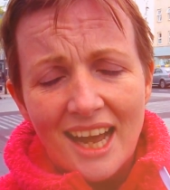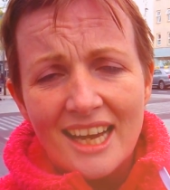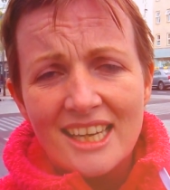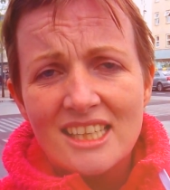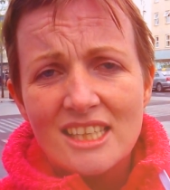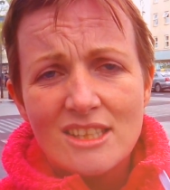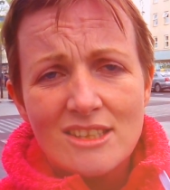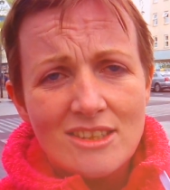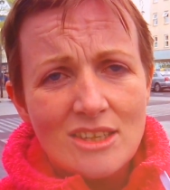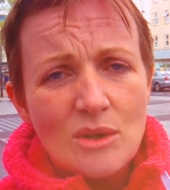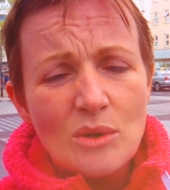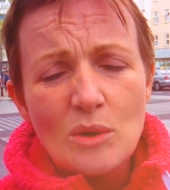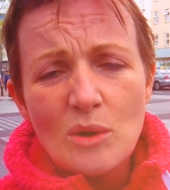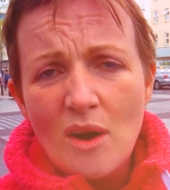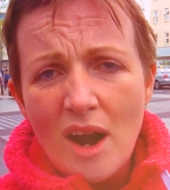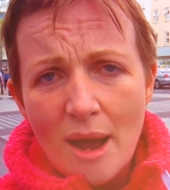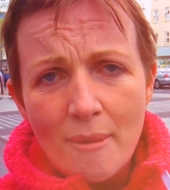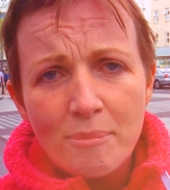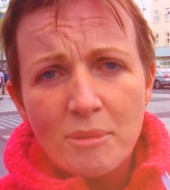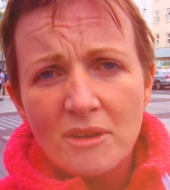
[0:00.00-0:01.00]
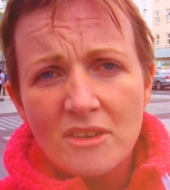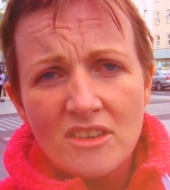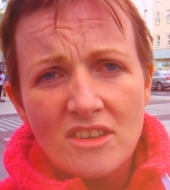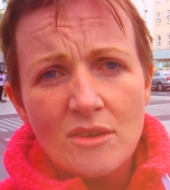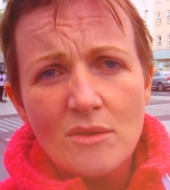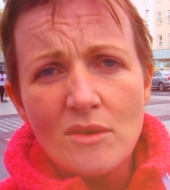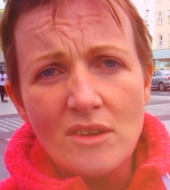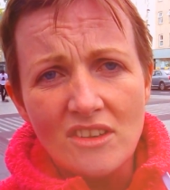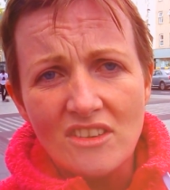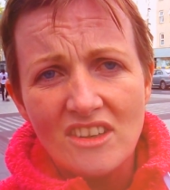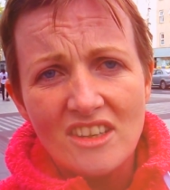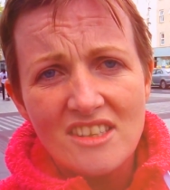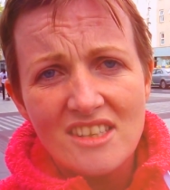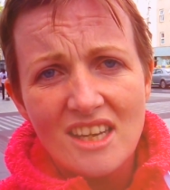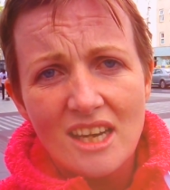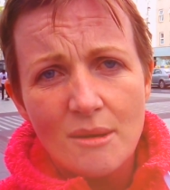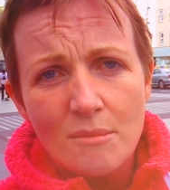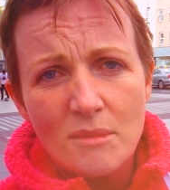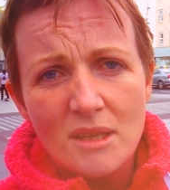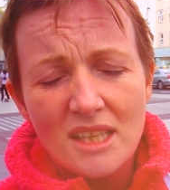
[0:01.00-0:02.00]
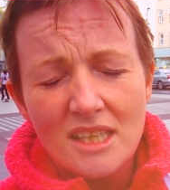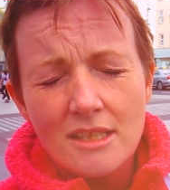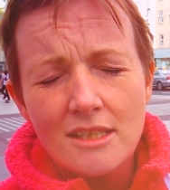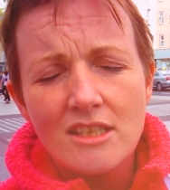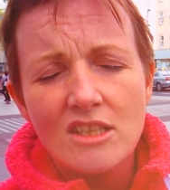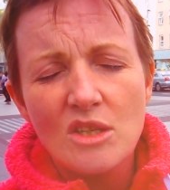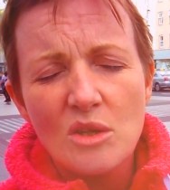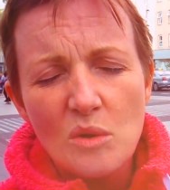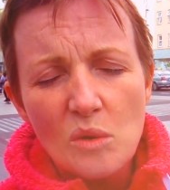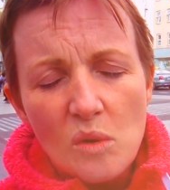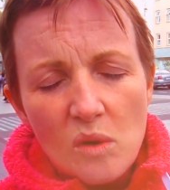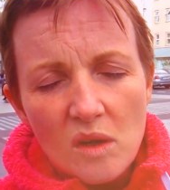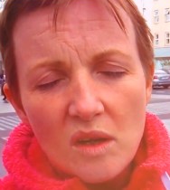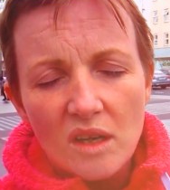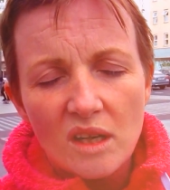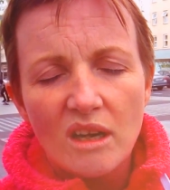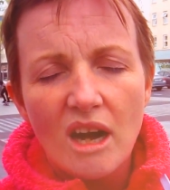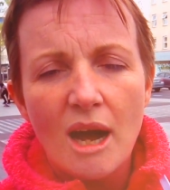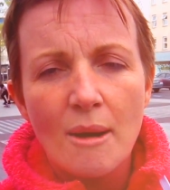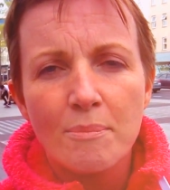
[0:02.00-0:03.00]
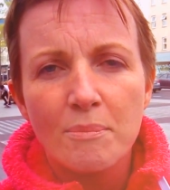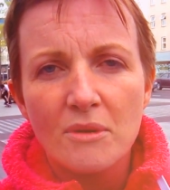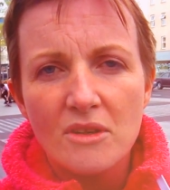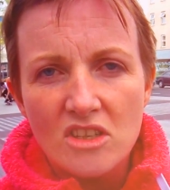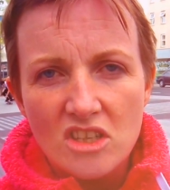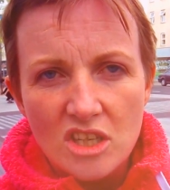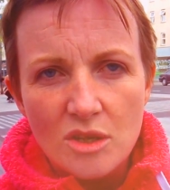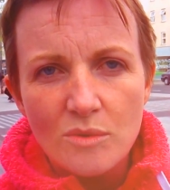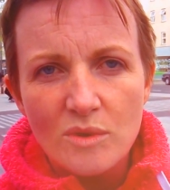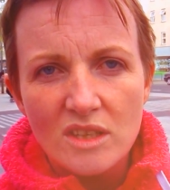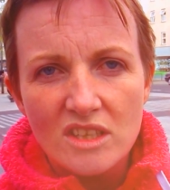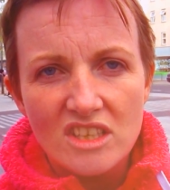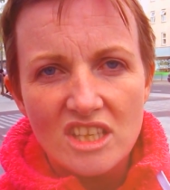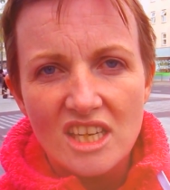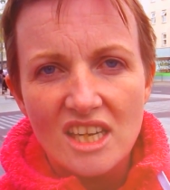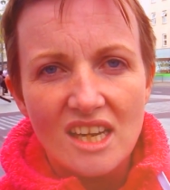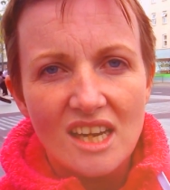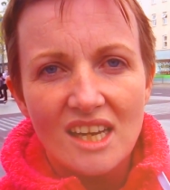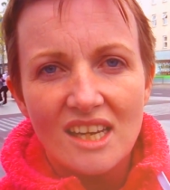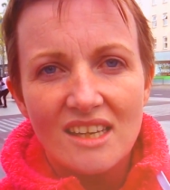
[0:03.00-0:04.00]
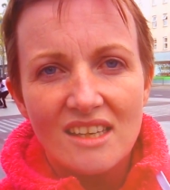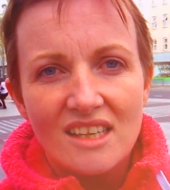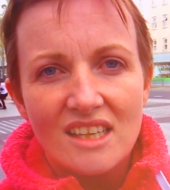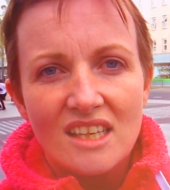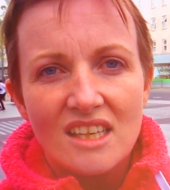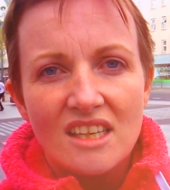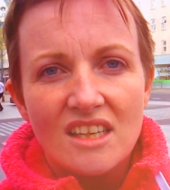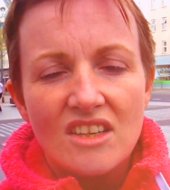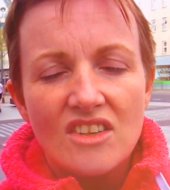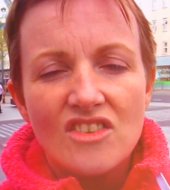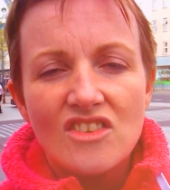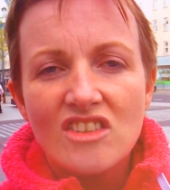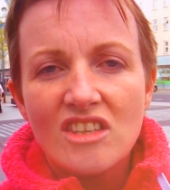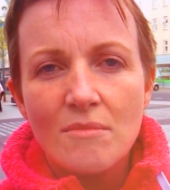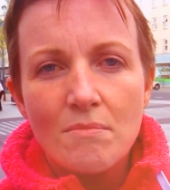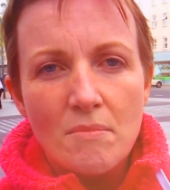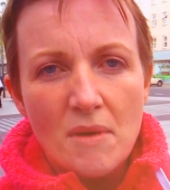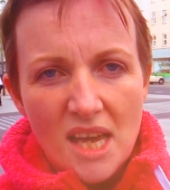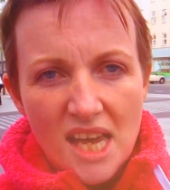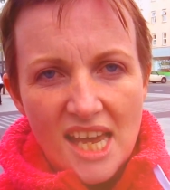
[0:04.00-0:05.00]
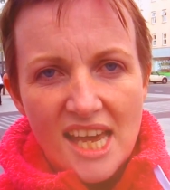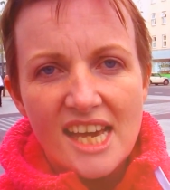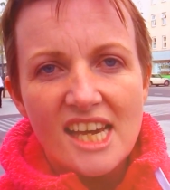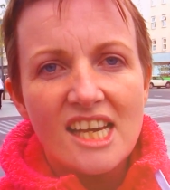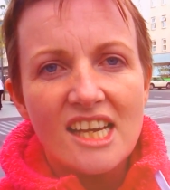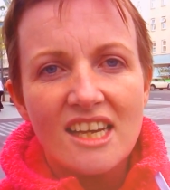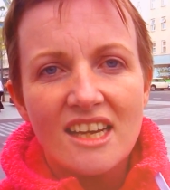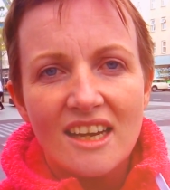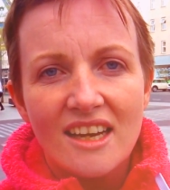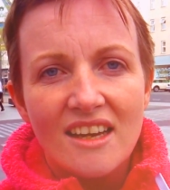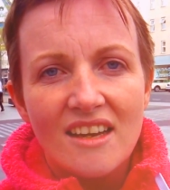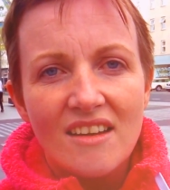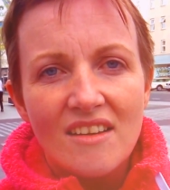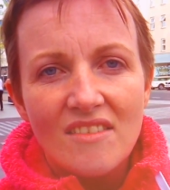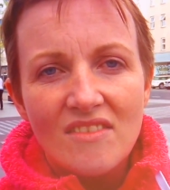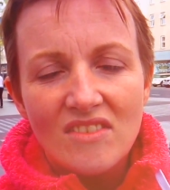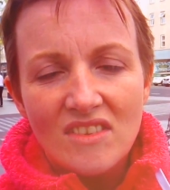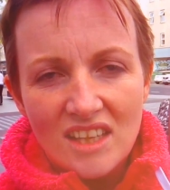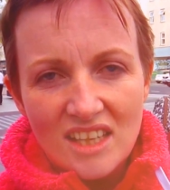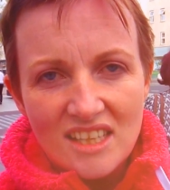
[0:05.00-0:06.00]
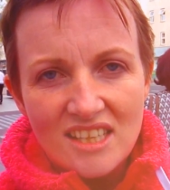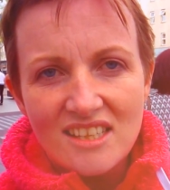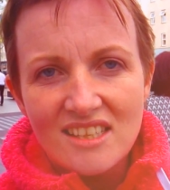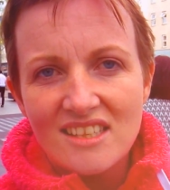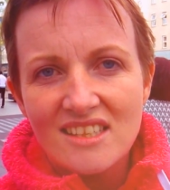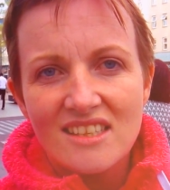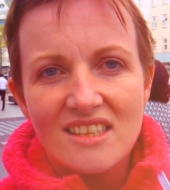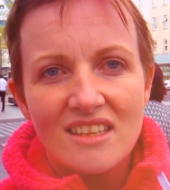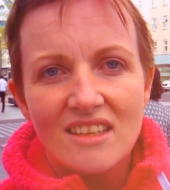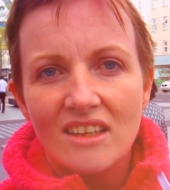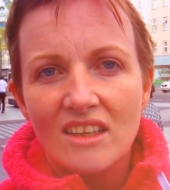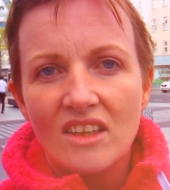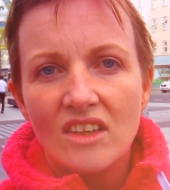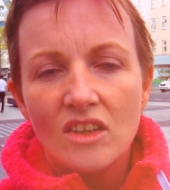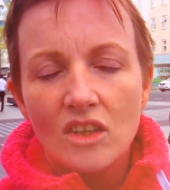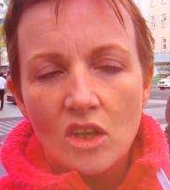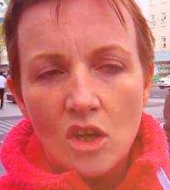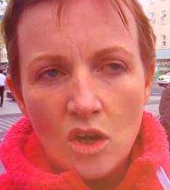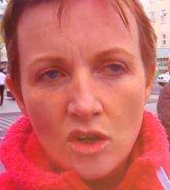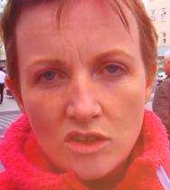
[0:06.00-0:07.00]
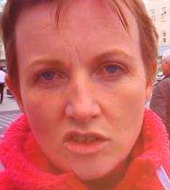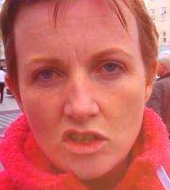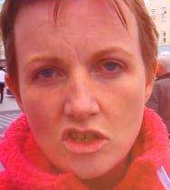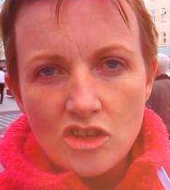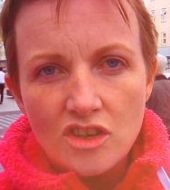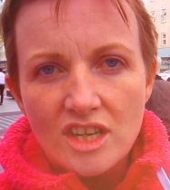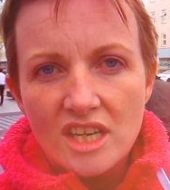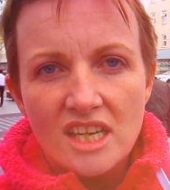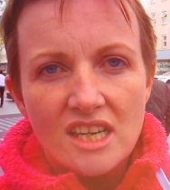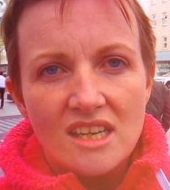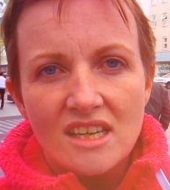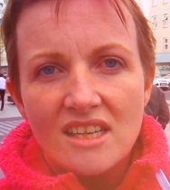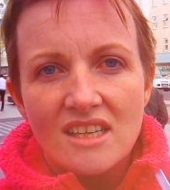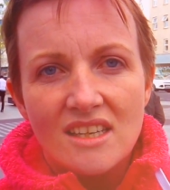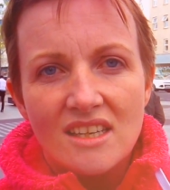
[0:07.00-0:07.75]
And it's your opportunity, Simon, it's your opportunity to make this country